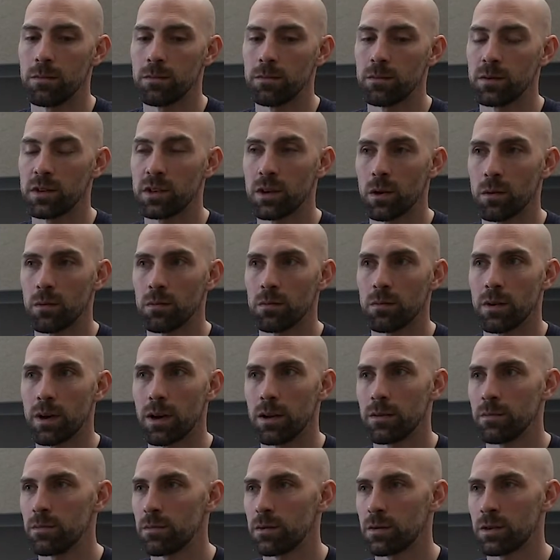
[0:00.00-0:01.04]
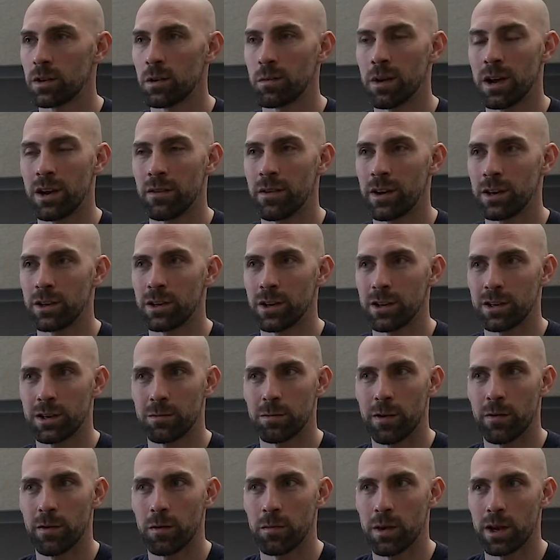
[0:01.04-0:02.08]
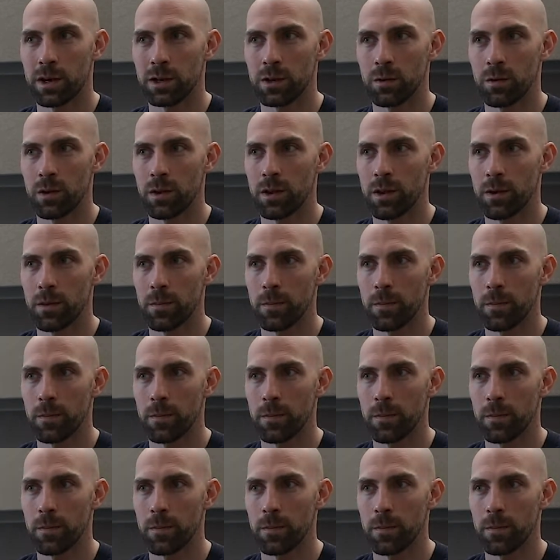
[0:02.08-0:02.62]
So, do you mind if I share some information with you?